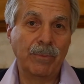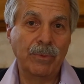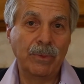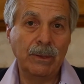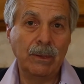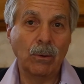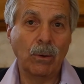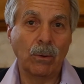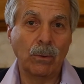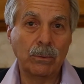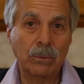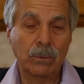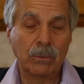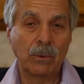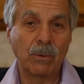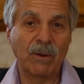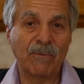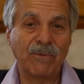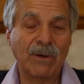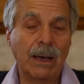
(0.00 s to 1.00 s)
the old
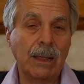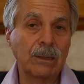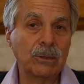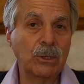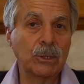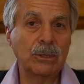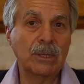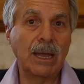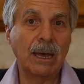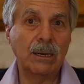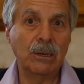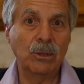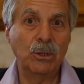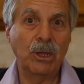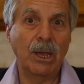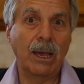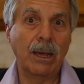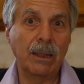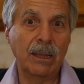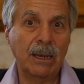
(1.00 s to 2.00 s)
graphologist out of
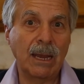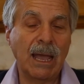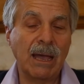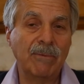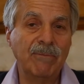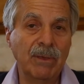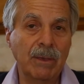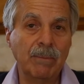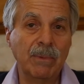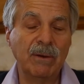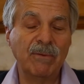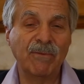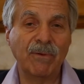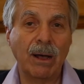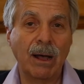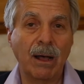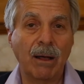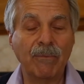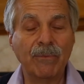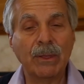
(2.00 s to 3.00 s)
jail and have him
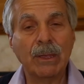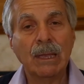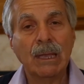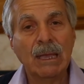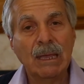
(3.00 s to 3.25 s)
involved.